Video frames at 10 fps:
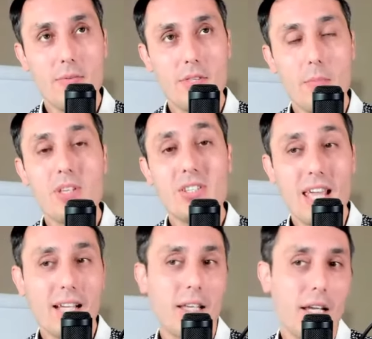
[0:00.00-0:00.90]
the
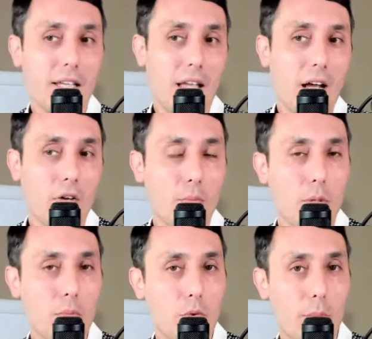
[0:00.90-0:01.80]
mistake that a lot of
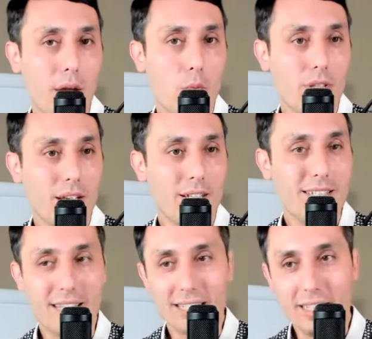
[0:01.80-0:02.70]
people make when they're
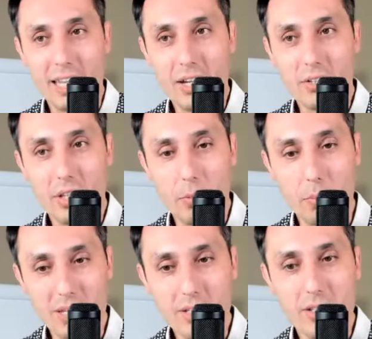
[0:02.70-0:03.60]
declaring their
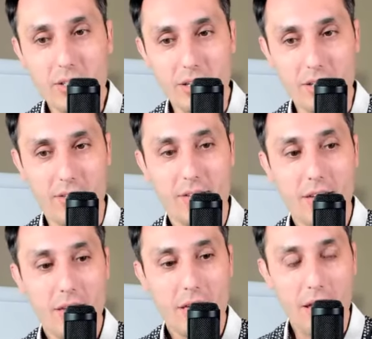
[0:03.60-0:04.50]
businesses
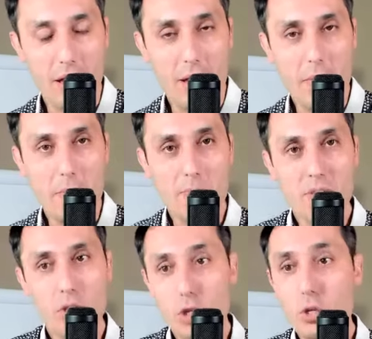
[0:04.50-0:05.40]
um,
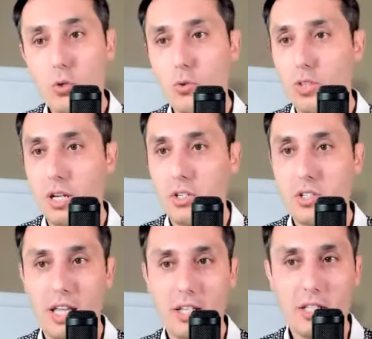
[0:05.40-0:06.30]
to their
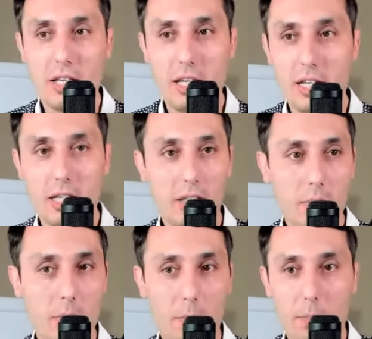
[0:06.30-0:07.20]
states. And, and, again, let
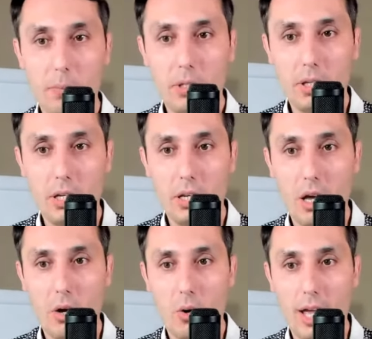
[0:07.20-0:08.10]
me, you
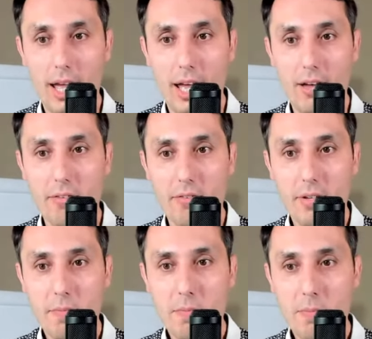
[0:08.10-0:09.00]
know, have,
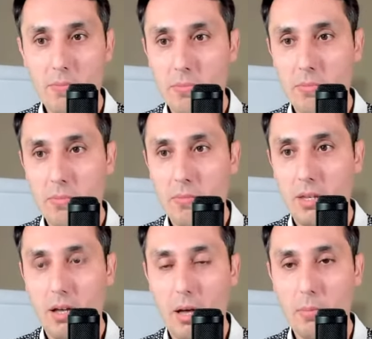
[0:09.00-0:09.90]

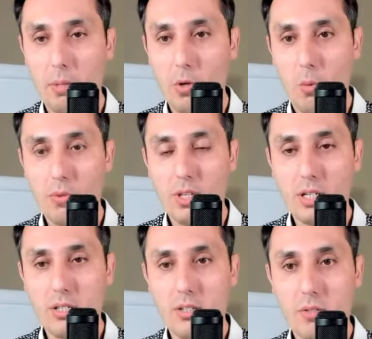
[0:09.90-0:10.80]
um, let me open
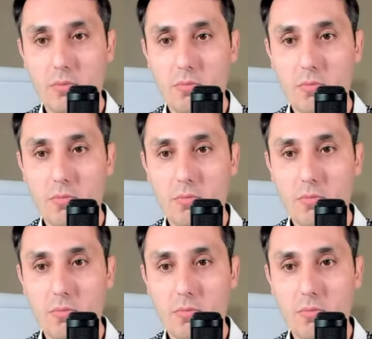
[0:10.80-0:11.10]
this,